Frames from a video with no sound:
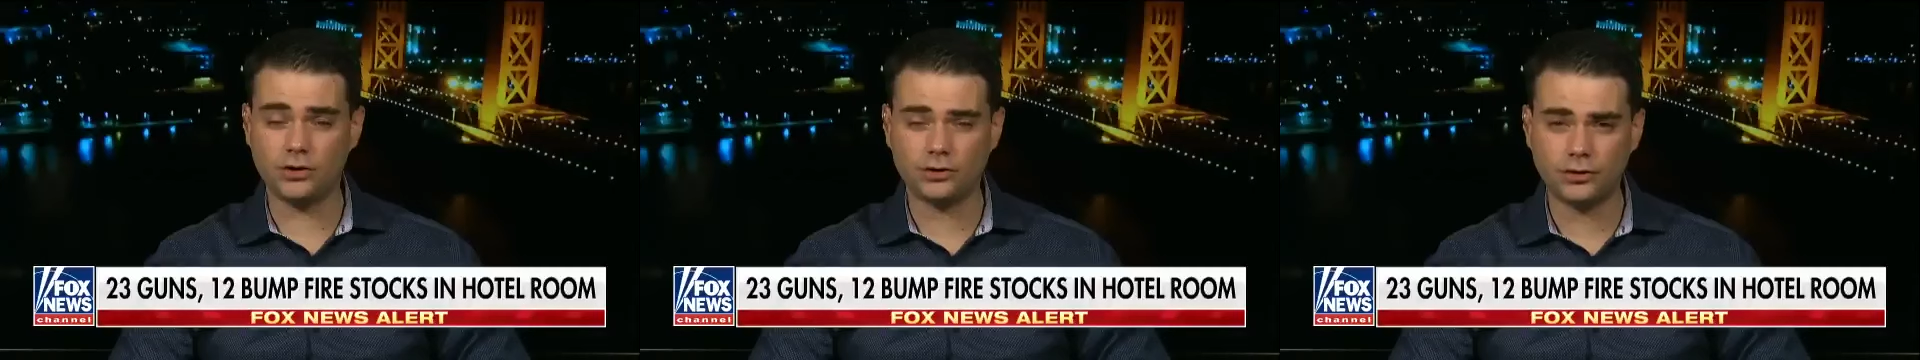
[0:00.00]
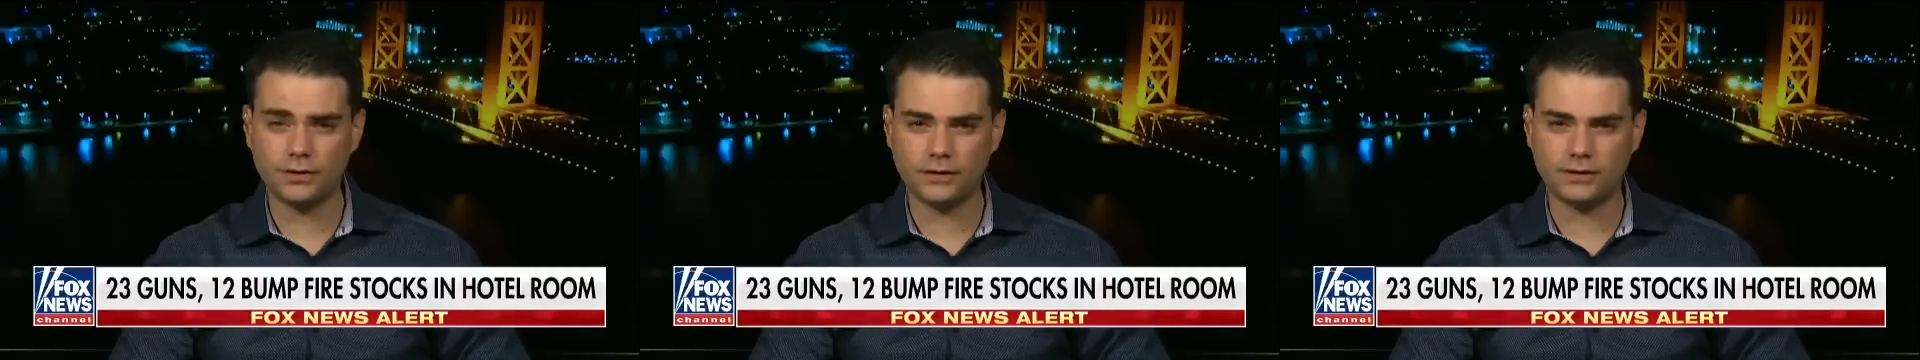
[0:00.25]

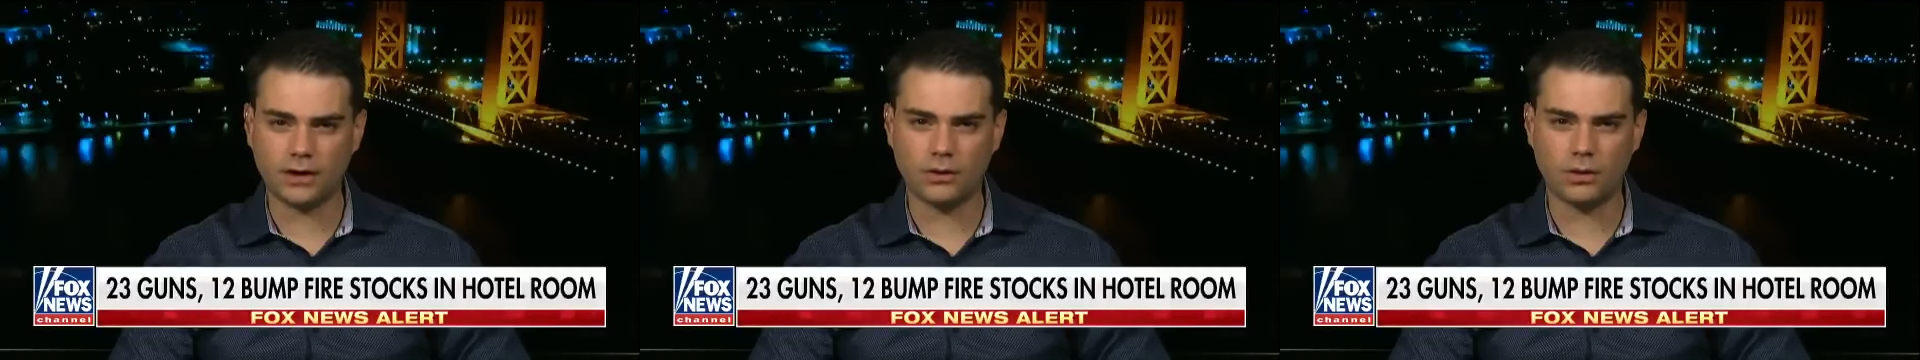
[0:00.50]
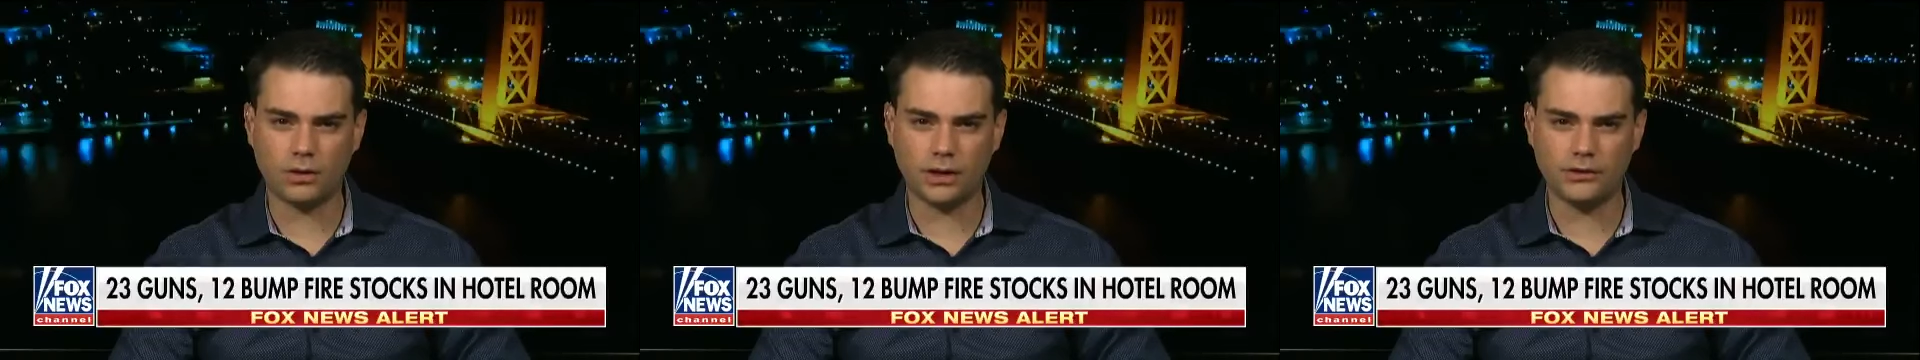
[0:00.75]
truth is
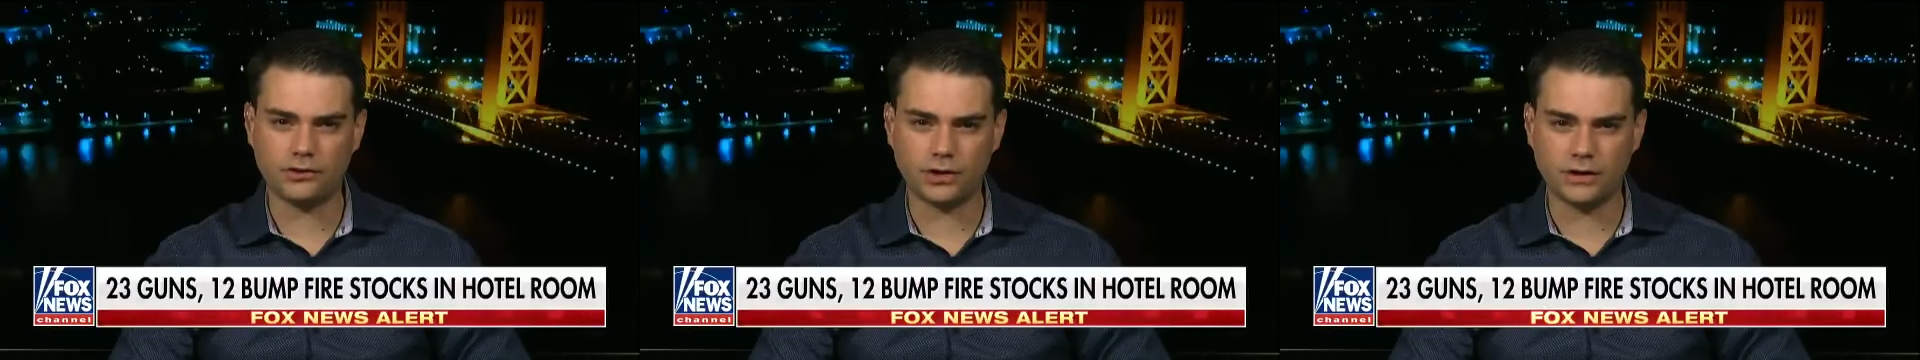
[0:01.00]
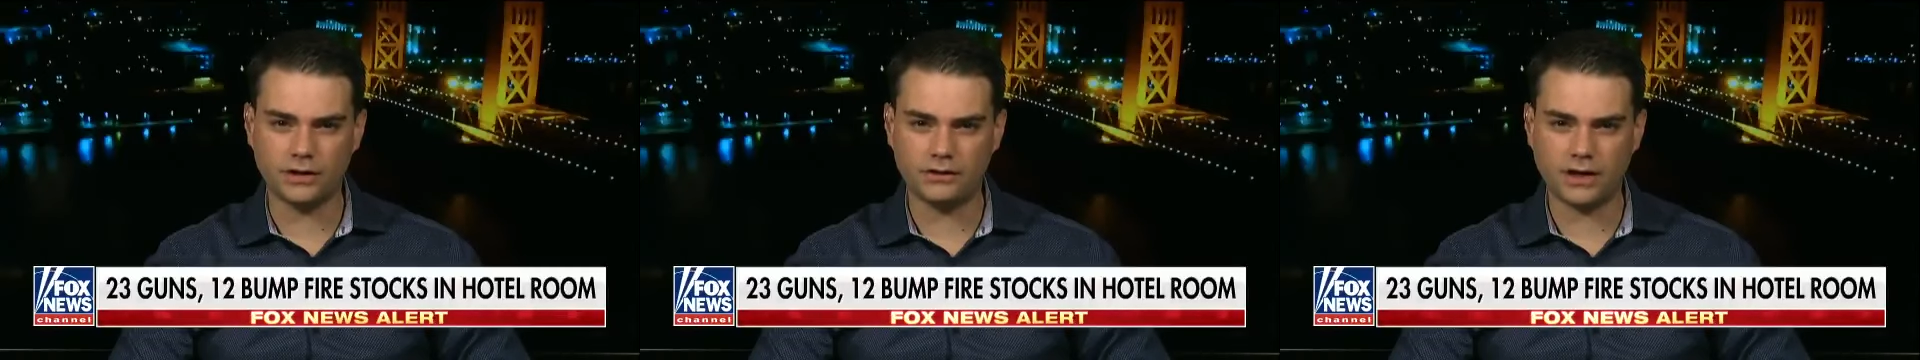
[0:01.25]
that
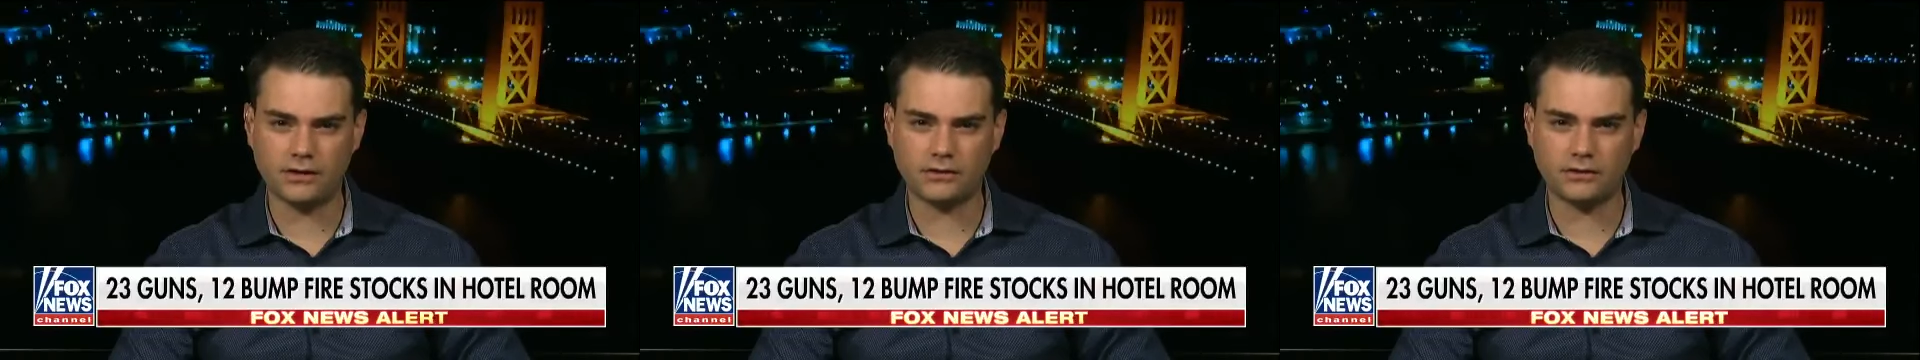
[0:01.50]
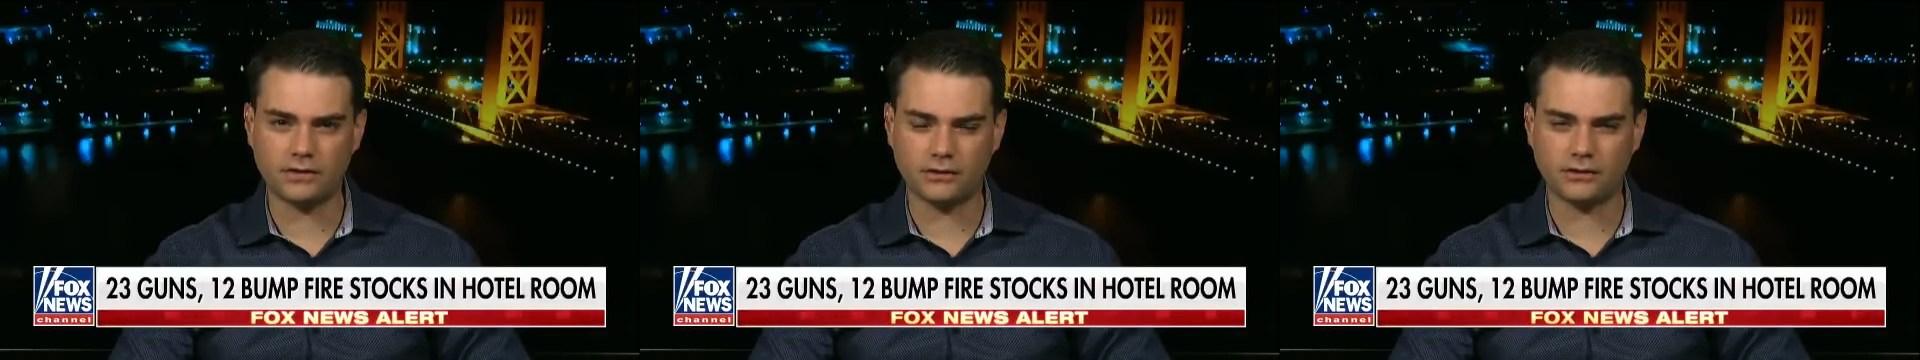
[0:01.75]
correlation in these
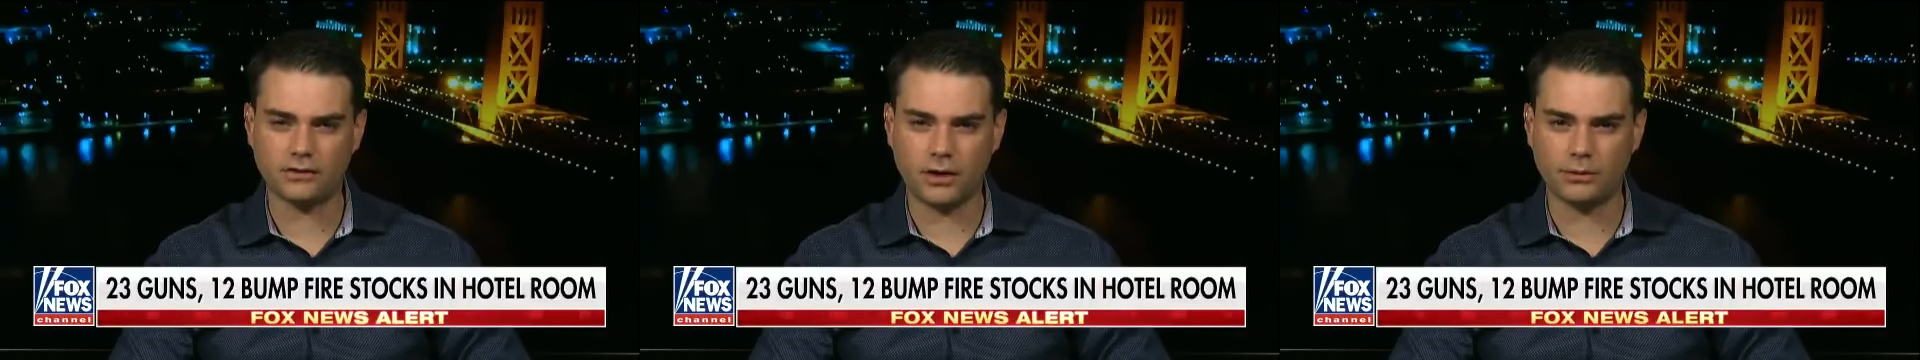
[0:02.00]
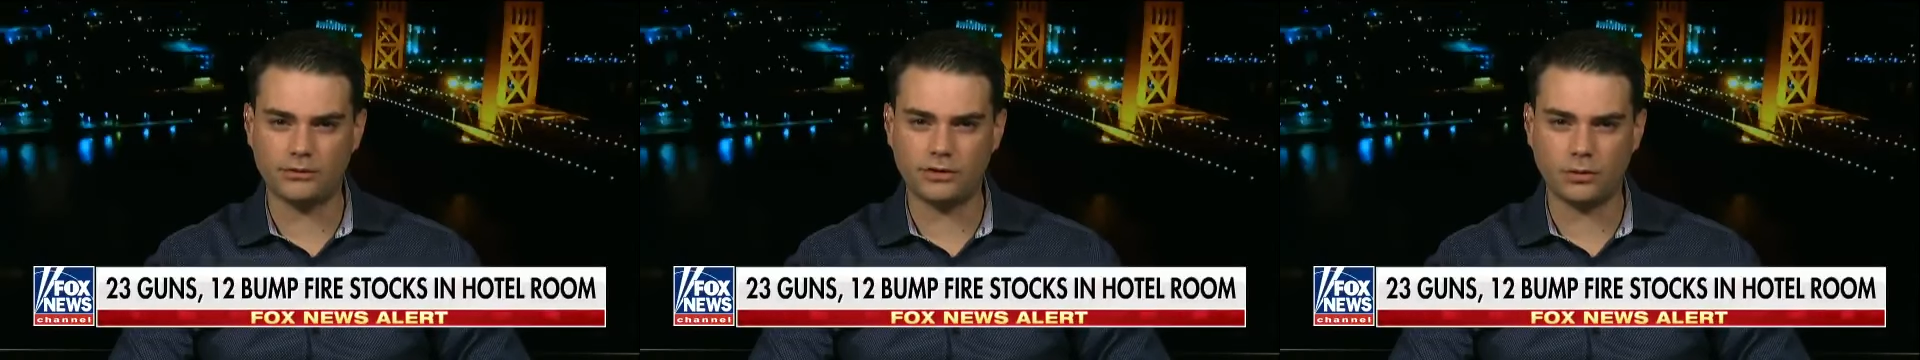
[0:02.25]
cases
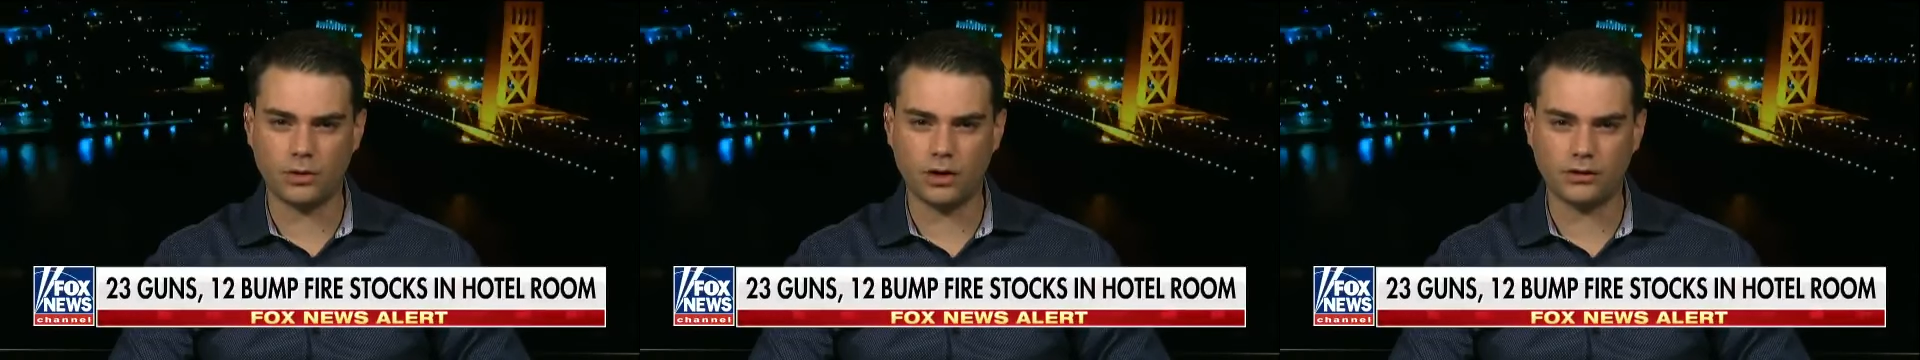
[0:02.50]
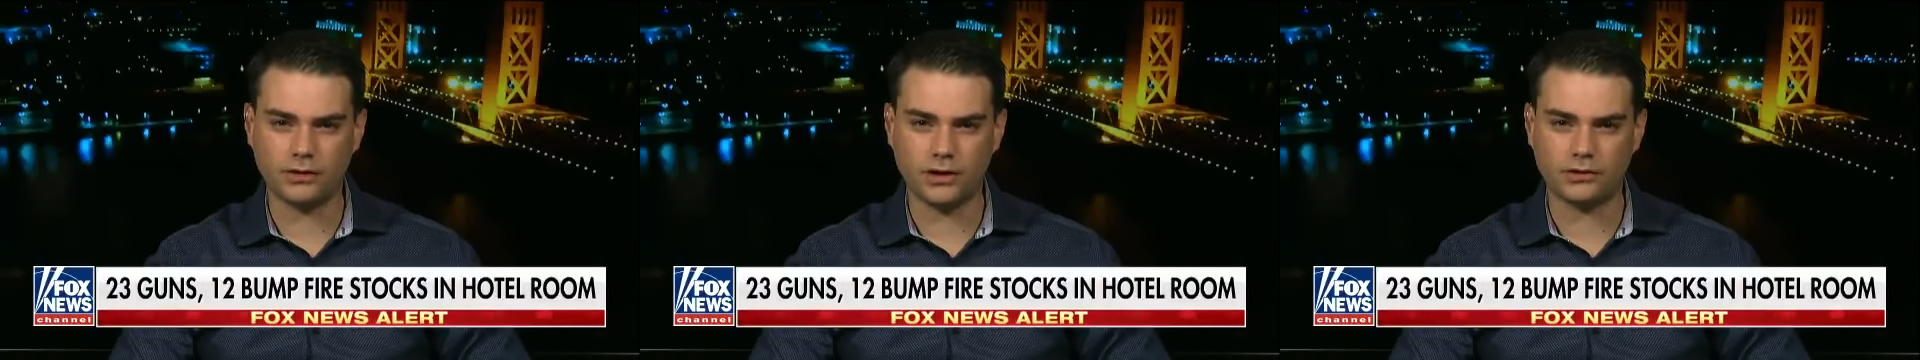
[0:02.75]
doesn't always equal
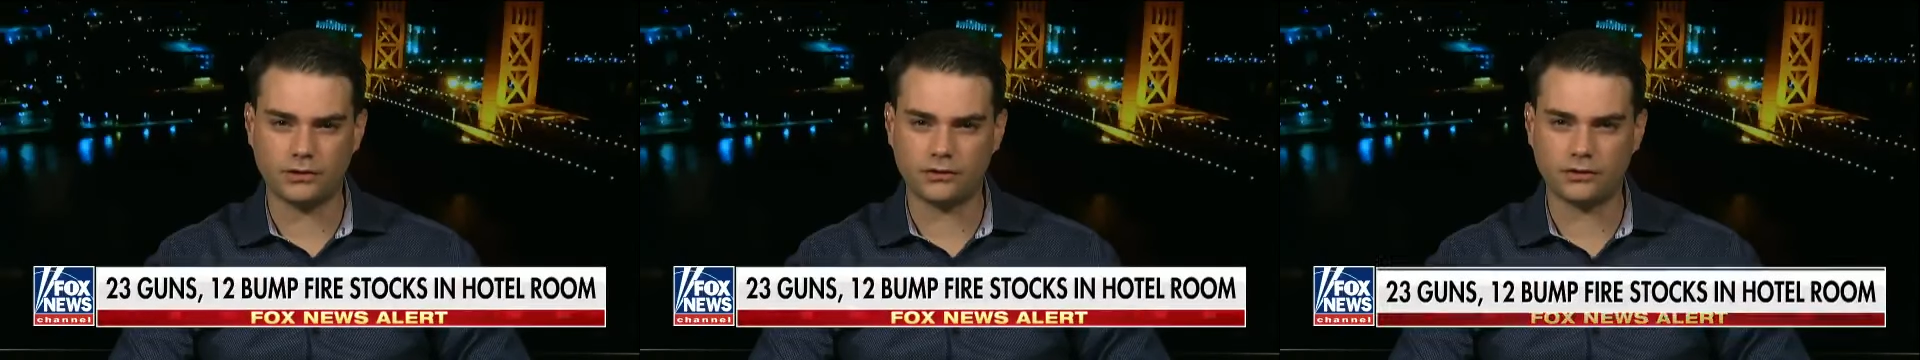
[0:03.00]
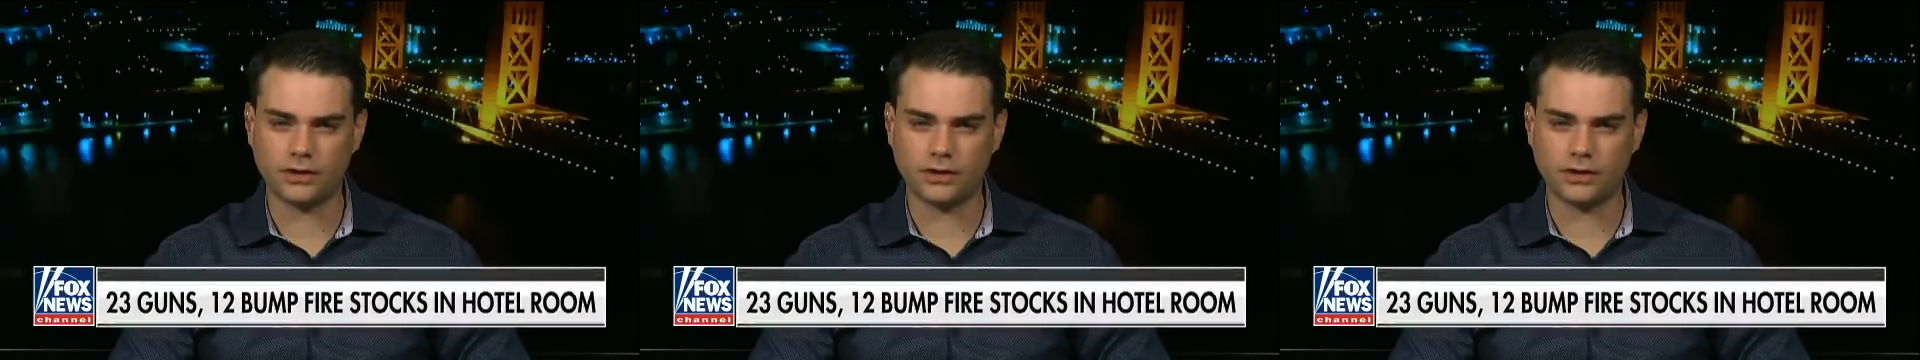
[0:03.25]
causation.